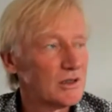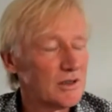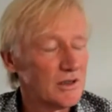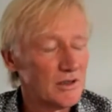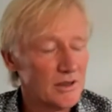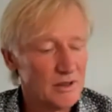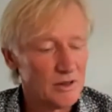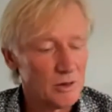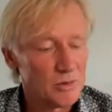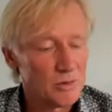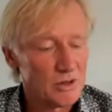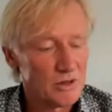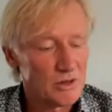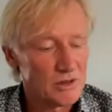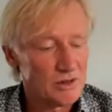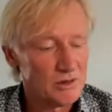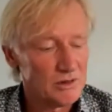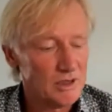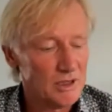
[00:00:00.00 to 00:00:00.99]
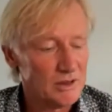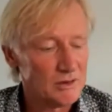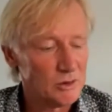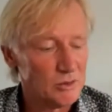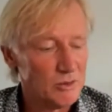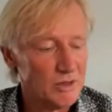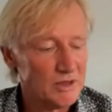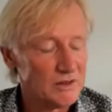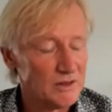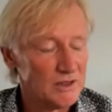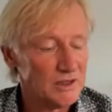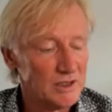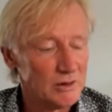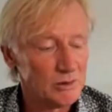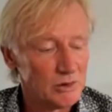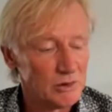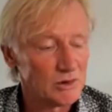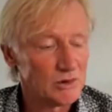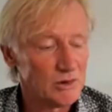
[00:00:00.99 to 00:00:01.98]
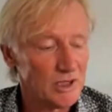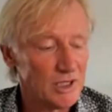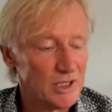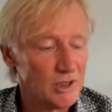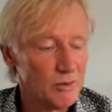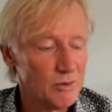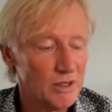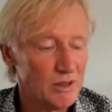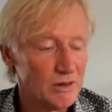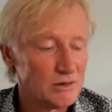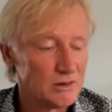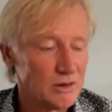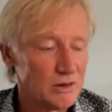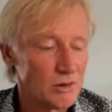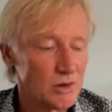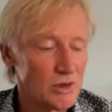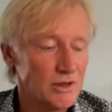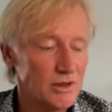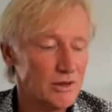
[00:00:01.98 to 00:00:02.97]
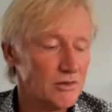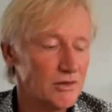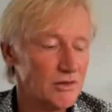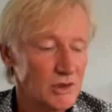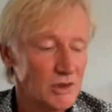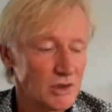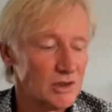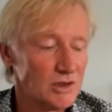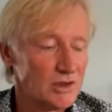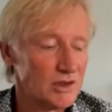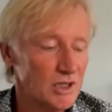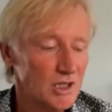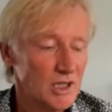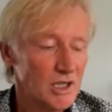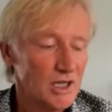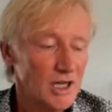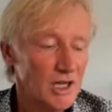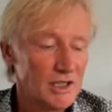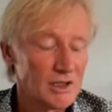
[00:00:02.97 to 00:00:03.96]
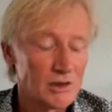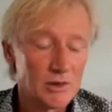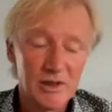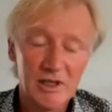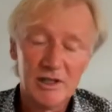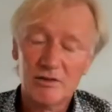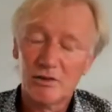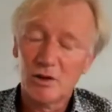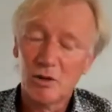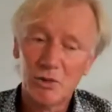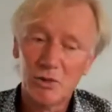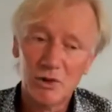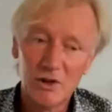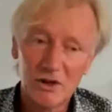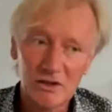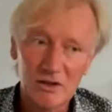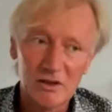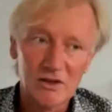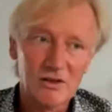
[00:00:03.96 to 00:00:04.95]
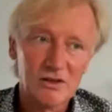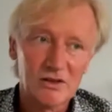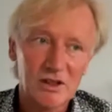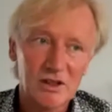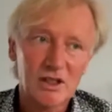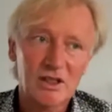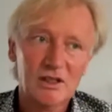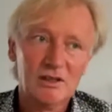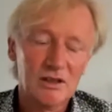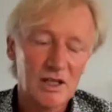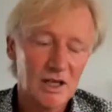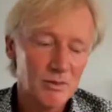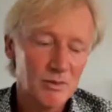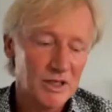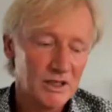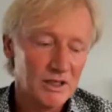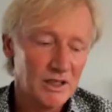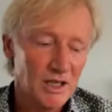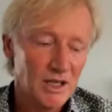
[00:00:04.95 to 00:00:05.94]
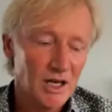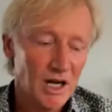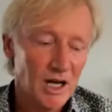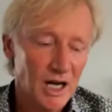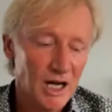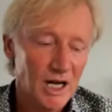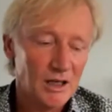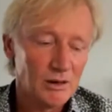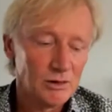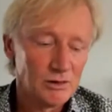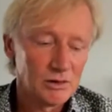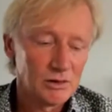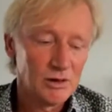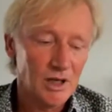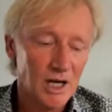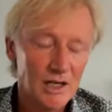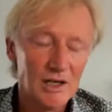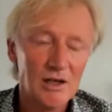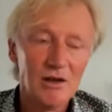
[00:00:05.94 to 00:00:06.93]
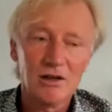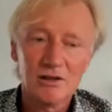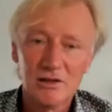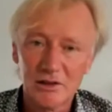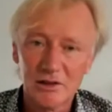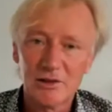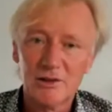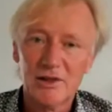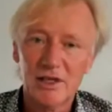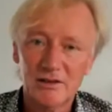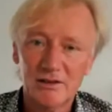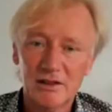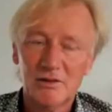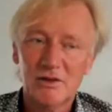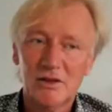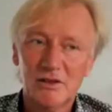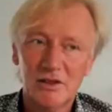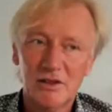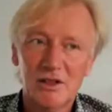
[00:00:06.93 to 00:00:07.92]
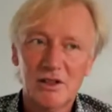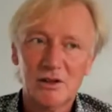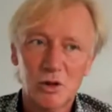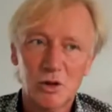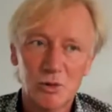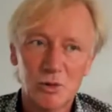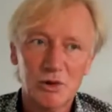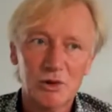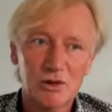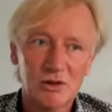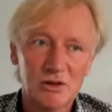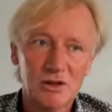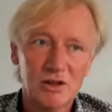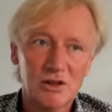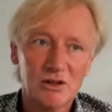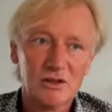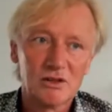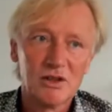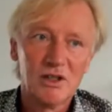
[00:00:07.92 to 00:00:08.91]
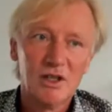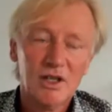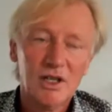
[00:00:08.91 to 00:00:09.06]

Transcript: another person, Ezio Manzini was talking about social innovation and creative communities. Yeah, I mean, how to unlock the creativity in communities.